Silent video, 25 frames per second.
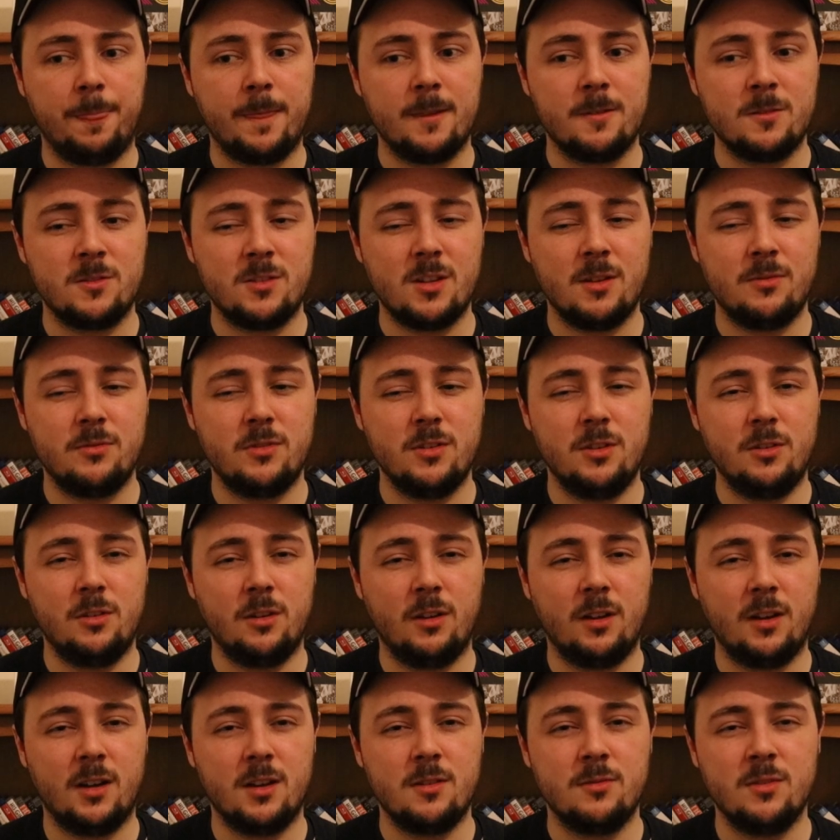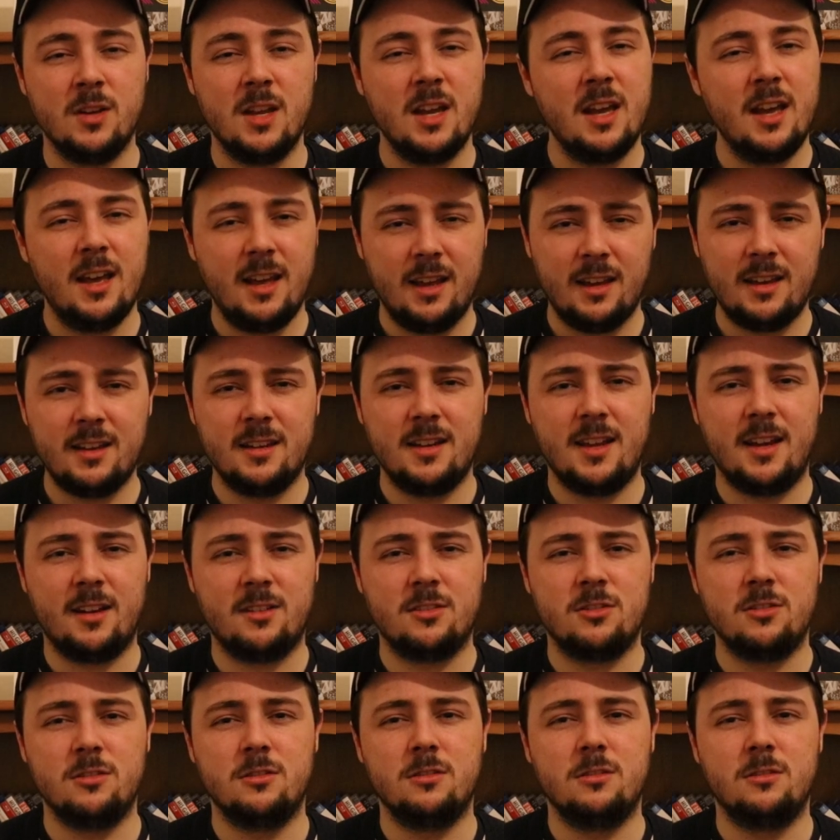and stuff that you can kind of connect
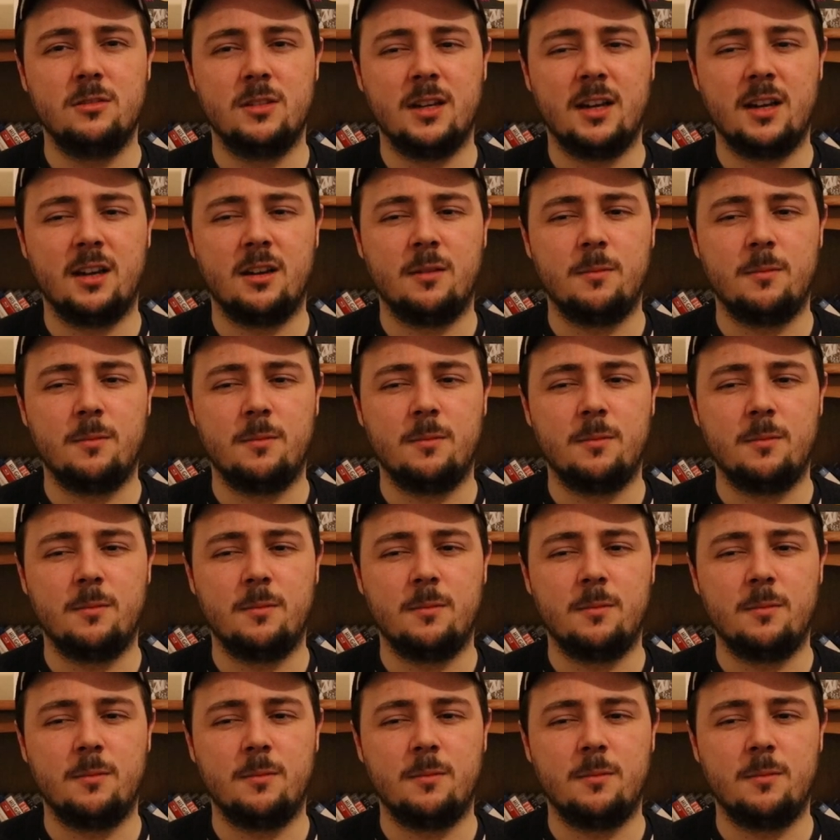to,